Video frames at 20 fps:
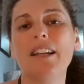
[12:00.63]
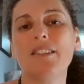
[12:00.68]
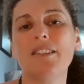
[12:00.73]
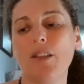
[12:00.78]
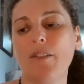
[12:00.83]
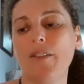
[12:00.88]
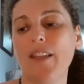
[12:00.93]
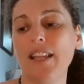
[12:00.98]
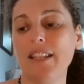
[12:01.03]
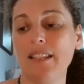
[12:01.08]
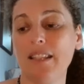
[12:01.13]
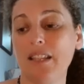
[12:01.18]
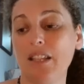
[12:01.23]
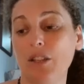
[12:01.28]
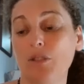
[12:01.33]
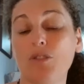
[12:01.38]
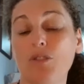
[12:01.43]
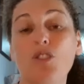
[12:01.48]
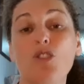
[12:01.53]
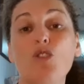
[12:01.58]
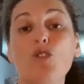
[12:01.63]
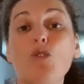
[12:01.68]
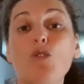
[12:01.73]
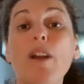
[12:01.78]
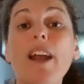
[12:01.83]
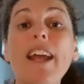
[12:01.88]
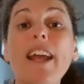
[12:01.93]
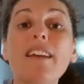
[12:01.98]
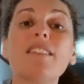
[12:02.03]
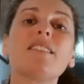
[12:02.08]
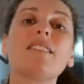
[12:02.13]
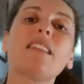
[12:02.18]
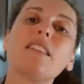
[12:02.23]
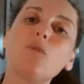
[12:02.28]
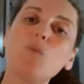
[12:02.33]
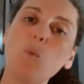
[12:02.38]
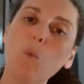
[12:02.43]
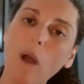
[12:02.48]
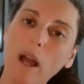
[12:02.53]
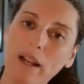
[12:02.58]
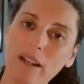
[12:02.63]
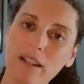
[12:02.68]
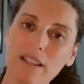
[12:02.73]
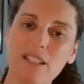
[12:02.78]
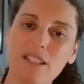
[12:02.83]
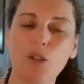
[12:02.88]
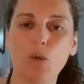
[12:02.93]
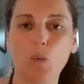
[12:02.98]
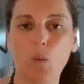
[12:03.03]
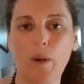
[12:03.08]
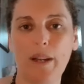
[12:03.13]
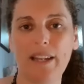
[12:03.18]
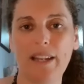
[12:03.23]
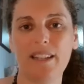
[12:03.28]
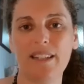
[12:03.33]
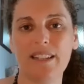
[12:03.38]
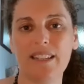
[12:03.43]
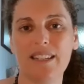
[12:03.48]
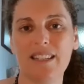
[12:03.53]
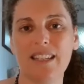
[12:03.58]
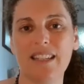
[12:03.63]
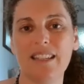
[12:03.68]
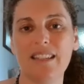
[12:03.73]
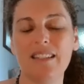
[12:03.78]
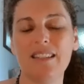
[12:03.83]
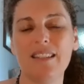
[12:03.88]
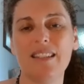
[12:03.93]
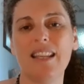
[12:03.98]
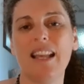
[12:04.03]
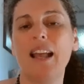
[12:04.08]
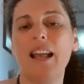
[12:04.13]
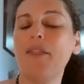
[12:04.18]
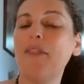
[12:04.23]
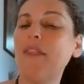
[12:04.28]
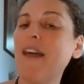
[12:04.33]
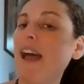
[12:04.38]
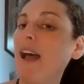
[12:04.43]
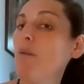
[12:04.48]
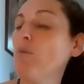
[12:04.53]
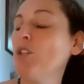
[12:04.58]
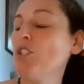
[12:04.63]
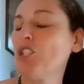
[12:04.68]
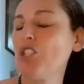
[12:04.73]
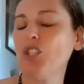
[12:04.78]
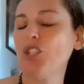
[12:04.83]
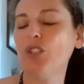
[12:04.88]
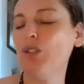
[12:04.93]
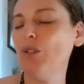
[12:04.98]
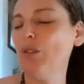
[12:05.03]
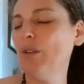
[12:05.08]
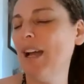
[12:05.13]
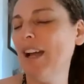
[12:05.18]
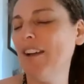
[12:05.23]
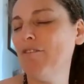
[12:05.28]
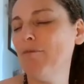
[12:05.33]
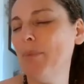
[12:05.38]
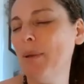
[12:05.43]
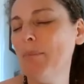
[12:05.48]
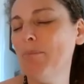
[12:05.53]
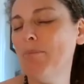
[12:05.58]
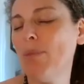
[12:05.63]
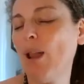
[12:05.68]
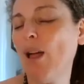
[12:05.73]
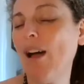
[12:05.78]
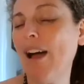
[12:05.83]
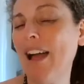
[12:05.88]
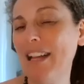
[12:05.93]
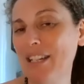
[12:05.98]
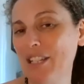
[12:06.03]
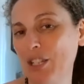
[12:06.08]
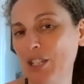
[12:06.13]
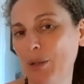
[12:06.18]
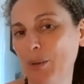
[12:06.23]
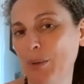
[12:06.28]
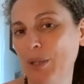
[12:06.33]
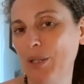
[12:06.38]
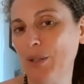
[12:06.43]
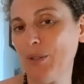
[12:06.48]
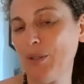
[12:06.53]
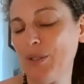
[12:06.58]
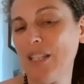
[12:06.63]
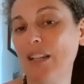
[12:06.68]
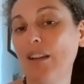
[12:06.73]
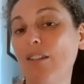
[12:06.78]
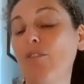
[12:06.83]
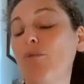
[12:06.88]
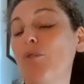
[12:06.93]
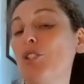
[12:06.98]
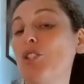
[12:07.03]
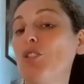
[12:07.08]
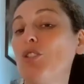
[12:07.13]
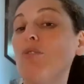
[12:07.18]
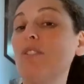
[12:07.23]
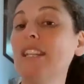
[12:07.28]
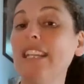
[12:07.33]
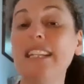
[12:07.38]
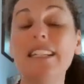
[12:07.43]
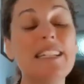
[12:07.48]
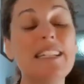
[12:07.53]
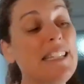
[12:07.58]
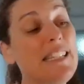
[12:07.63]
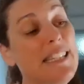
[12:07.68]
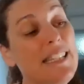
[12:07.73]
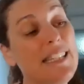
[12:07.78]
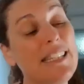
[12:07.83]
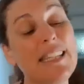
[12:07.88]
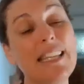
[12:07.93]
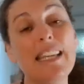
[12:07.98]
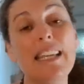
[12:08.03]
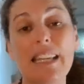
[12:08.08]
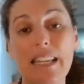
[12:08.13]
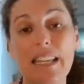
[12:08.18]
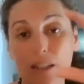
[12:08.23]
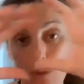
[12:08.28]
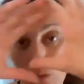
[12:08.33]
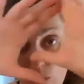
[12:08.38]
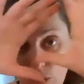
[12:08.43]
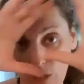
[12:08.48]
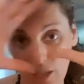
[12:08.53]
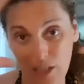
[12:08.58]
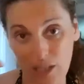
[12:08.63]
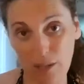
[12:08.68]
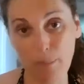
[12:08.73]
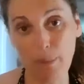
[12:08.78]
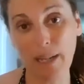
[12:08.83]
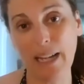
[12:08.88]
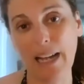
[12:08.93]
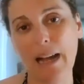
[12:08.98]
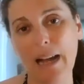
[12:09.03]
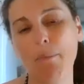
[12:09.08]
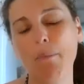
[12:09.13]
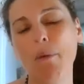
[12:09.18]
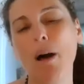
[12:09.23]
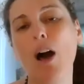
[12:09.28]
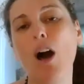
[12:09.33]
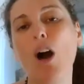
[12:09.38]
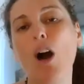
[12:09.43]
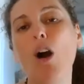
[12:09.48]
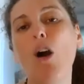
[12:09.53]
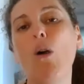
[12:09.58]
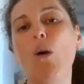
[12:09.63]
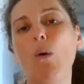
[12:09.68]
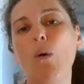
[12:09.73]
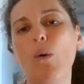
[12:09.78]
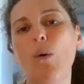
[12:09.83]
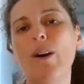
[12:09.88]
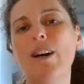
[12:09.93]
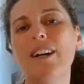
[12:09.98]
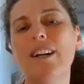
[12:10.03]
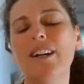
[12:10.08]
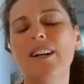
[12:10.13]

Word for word: So that's your strengths as well as your weaknesses, that which you have been blind to in yourself, which you need to see in order to become whole.